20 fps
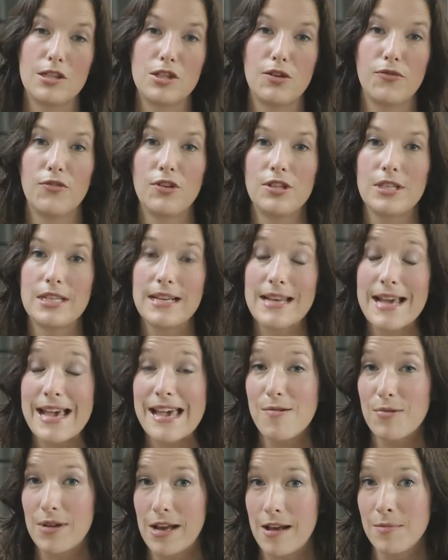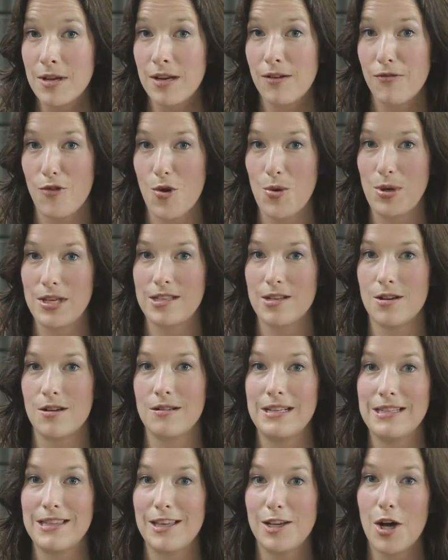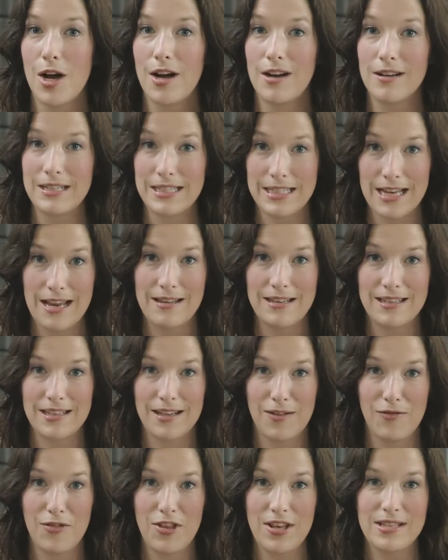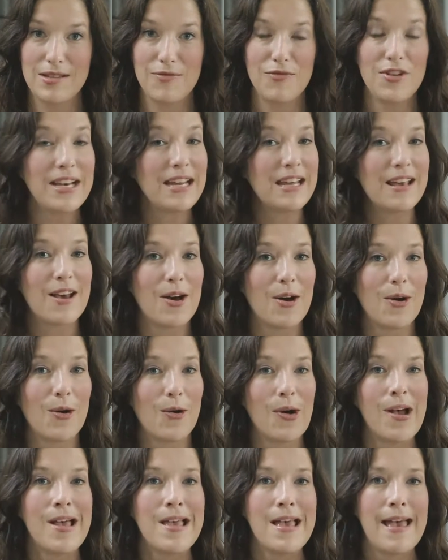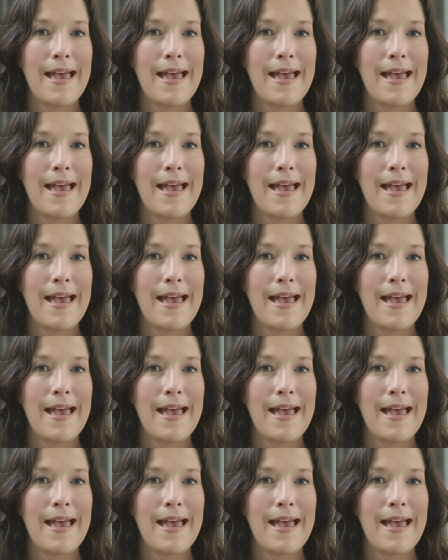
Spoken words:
So for today, what I'm going to focus on is the content of this video